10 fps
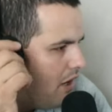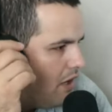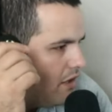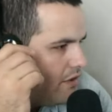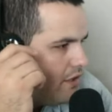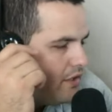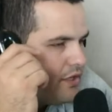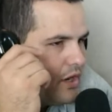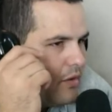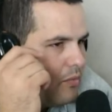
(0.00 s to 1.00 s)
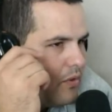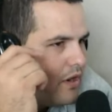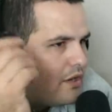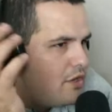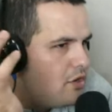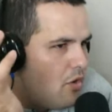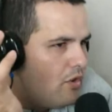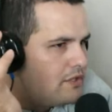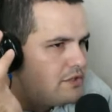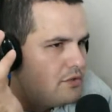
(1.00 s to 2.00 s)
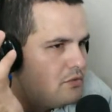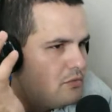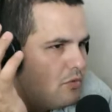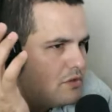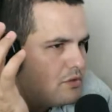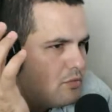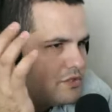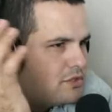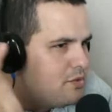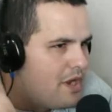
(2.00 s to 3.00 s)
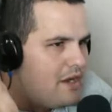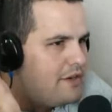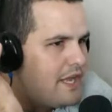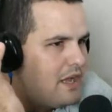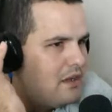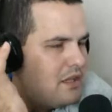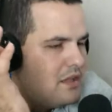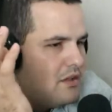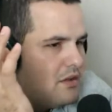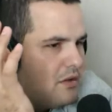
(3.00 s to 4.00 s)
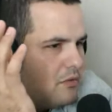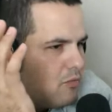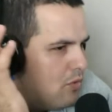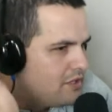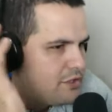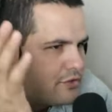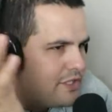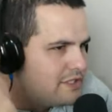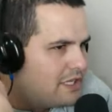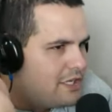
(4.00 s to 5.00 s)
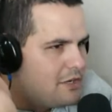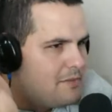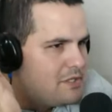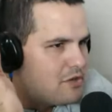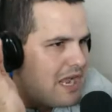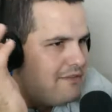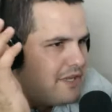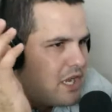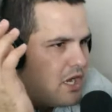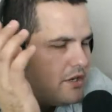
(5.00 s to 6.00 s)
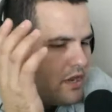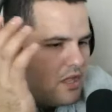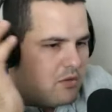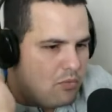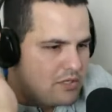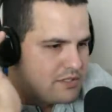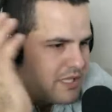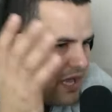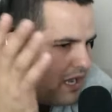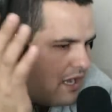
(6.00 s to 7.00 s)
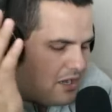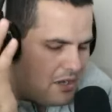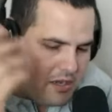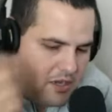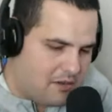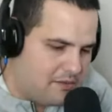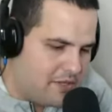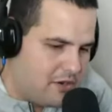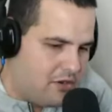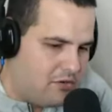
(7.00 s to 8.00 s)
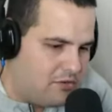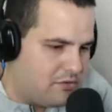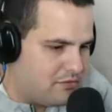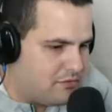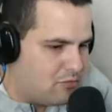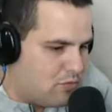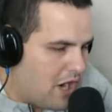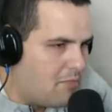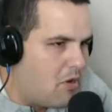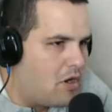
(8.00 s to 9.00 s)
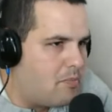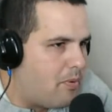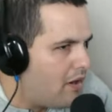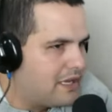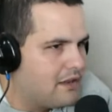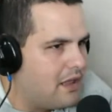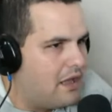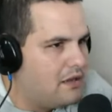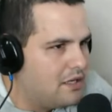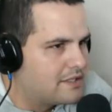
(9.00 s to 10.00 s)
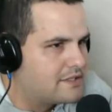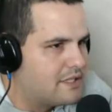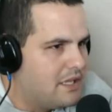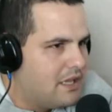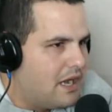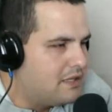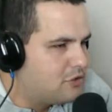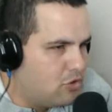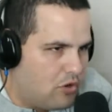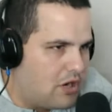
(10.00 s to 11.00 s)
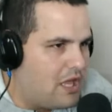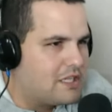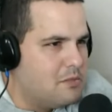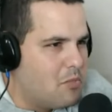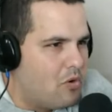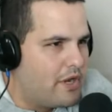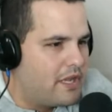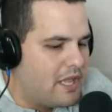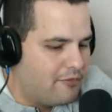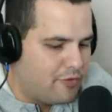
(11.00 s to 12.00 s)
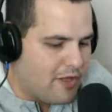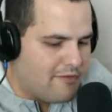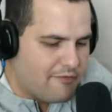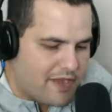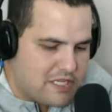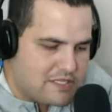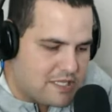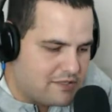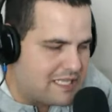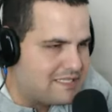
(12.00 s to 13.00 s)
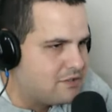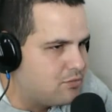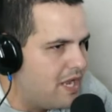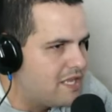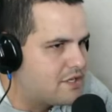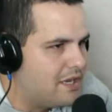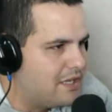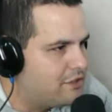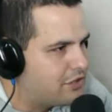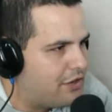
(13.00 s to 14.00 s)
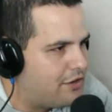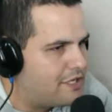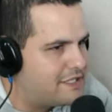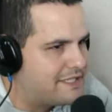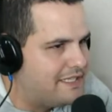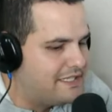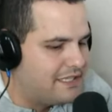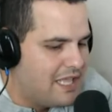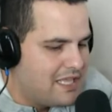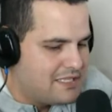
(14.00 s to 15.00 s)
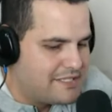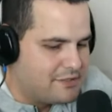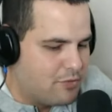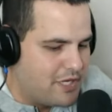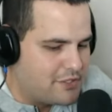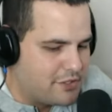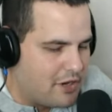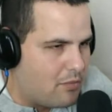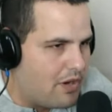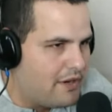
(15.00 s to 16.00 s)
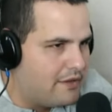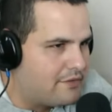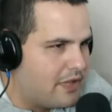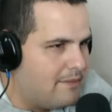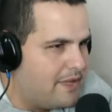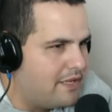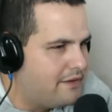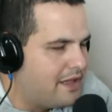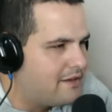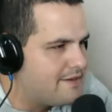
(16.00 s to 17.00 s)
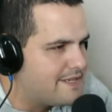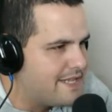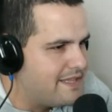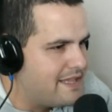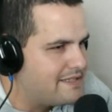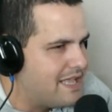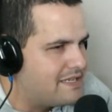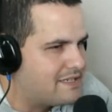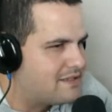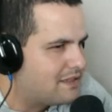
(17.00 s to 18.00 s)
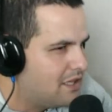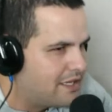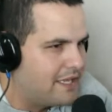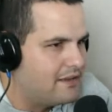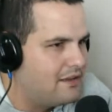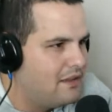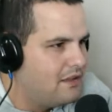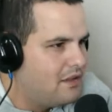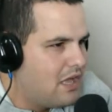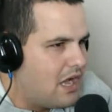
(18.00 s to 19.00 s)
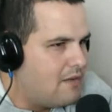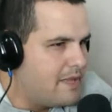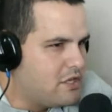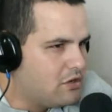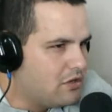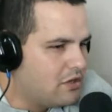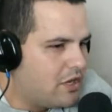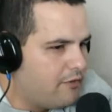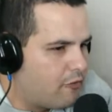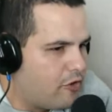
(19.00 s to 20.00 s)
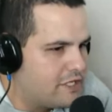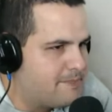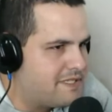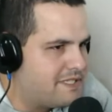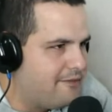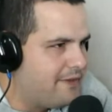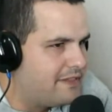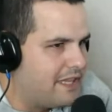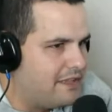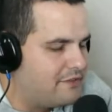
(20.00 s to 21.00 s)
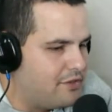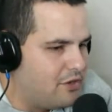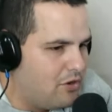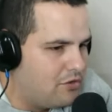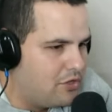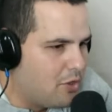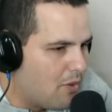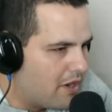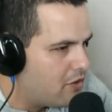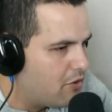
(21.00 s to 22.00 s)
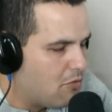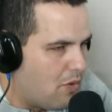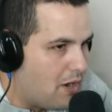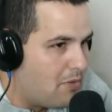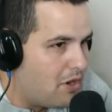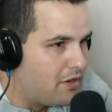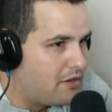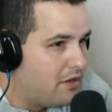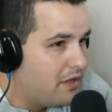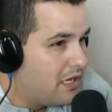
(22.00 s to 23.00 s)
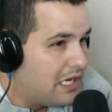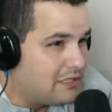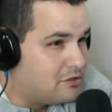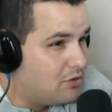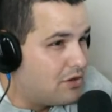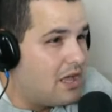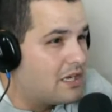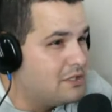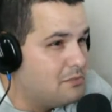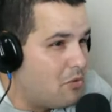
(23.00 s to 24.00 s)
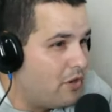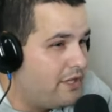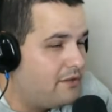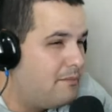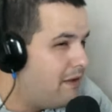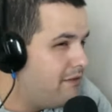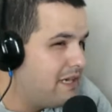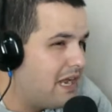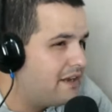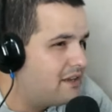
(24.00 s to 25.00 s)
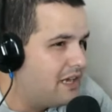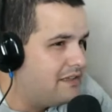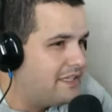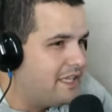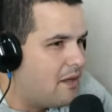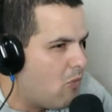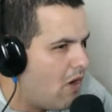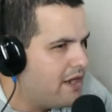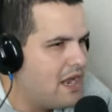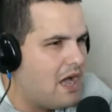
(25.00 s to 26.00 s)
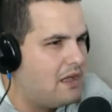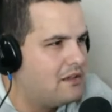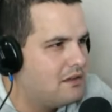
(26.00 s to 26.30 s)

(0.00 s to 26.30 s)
Uh, you, you know, where are you going to? What's what's your area? What streets are you going to be driving on? What's the uh, uh, you know Walmart parking lot looks at two o'clock in the morning? If you ever find yourself in that situation and you start understanding situation and awareness, I mean, you got to understand that it's not just looking. I mean, you're looking for specific things. You know, do you want to go to Walmart at two o'clock in the morning? Maybe not a good idea. Why not?